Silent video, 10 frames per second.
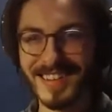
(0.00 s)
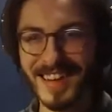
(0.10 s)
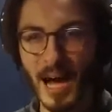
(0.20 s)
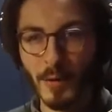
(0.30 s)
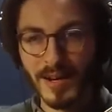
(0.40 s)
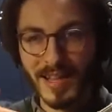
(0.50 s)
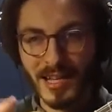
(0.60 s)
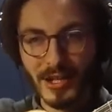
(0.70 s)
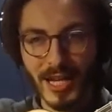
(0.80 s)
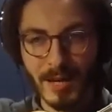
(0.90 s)
Hourglass
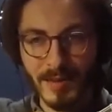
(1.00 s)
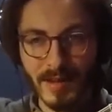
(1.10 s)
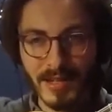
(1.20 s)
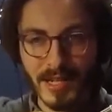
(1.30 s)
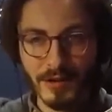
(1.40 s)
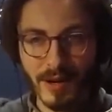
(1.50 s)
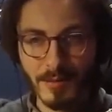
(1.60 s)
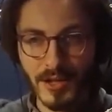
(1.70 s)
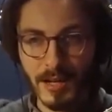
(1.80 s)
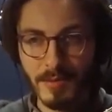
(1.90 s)
shape, not the teardrop
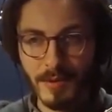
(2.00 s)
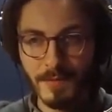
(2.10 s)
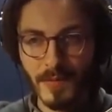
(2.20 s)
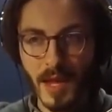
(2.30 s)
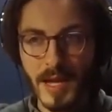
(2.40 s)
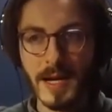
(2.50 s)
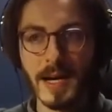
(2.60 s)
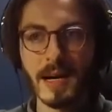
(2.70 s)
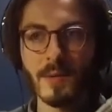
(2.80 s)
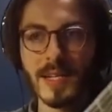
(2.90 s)
shape.
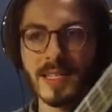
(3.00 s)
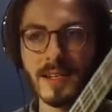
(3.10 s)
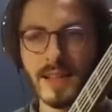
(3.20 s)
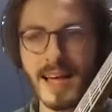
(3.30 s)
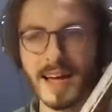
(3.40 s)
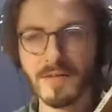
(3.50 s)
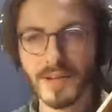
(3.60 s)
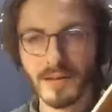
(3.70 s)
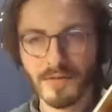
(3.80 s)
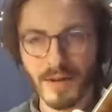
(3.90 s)
We still have
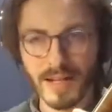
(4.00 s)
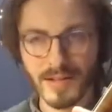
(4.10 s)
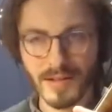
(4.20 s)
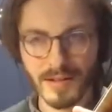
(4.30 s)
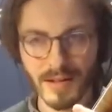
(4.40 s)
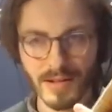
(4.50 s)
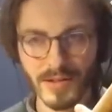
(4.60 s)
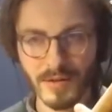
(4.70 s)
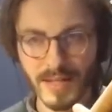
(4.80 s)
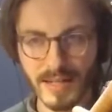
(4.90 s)
gut frets, gut
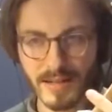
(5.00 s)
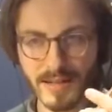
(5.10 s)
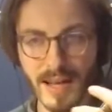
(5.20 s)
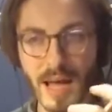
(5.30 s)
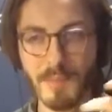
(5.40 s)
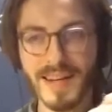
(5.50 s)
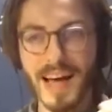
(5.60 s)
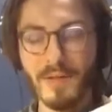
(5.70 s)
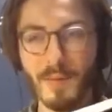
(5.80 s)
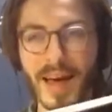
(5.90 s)
strings, but
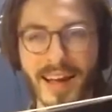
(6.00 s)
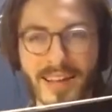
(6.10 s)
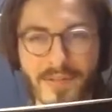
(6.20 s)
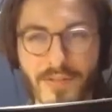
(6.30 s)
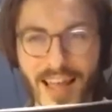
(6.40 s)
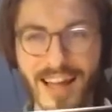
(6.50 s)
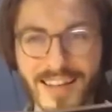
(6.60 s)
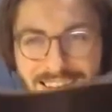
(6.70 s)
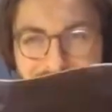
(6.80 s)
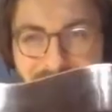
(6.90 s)
now the back is
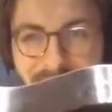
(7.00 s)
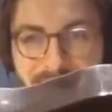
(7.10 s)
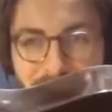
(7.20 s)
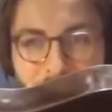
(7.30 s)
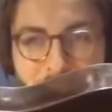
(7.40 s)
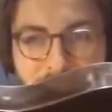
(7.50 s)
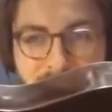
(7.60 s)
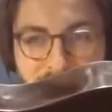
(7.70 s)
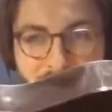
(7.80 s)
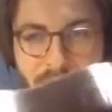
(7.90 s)
flat, like a modern day
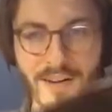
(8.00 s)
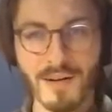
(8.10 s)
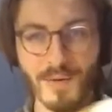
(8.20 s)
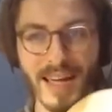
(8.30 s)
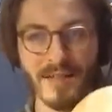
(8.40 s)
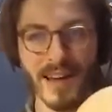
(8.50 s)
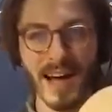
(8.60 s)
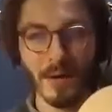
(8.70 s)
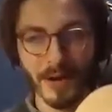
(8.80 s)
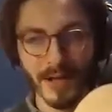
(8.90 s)
guitar. We have the
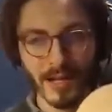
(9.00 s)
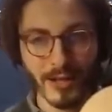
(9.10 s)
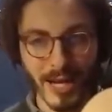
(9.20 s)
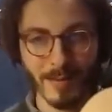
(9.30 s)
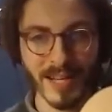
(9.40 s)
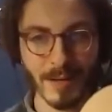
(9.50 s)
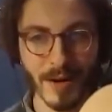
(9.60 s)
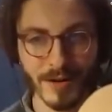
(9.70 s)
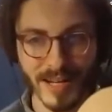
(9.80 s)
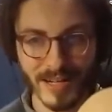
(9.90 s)
hourglass shape, like a
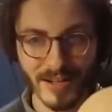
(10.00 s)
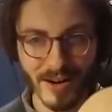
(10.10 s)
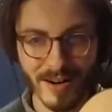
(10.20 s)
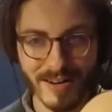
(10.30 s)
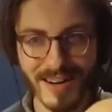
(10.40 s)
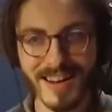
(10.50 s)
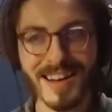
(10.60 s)
modern day guitar.